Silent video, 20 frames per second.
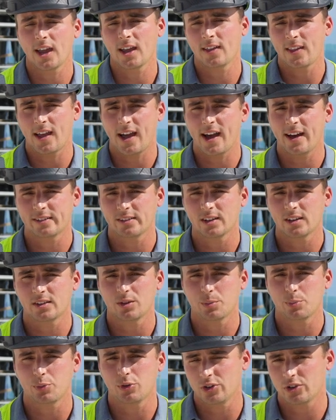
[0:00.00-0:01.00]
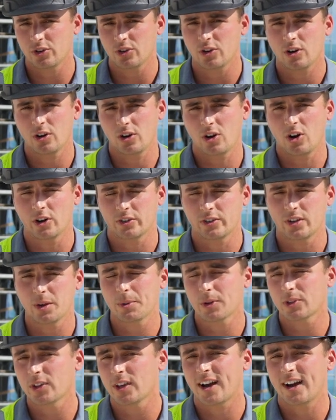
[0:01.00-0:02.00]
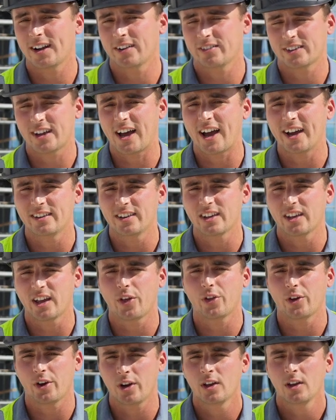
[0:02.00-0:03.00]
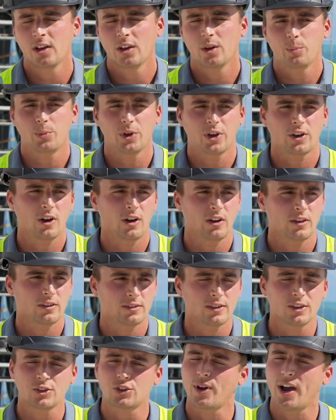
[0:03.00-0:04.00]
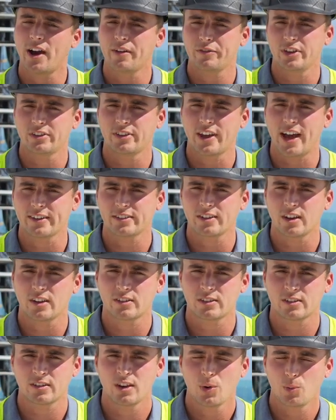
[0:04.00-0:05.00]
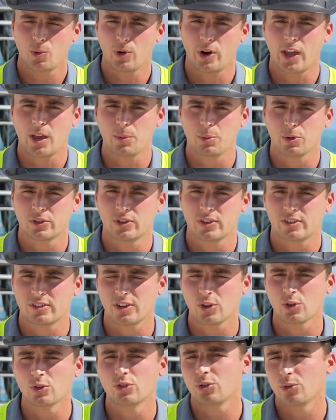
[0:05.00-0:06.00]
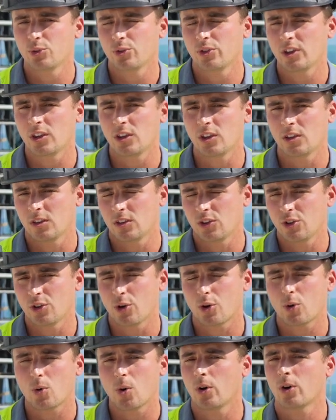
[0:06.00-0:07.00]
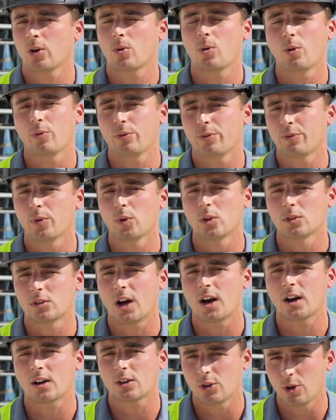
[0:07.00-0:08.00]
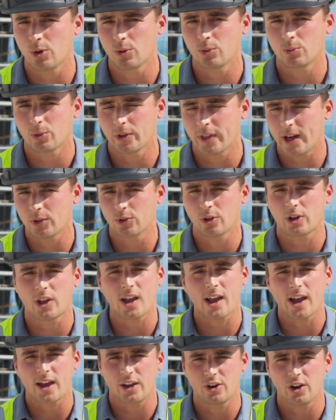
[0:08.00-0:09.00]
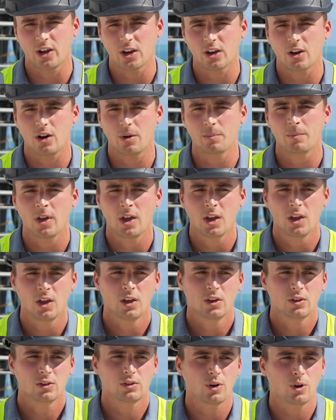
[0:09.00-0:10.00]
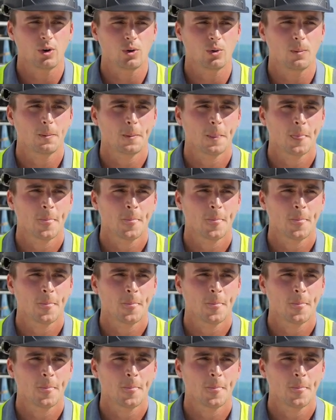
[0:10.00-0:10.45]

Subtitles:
and the asset depletion are typically kind of tied together, because since you have these assets, we're able to still do the, you know, quote unquote full doc loan without looking at your income. So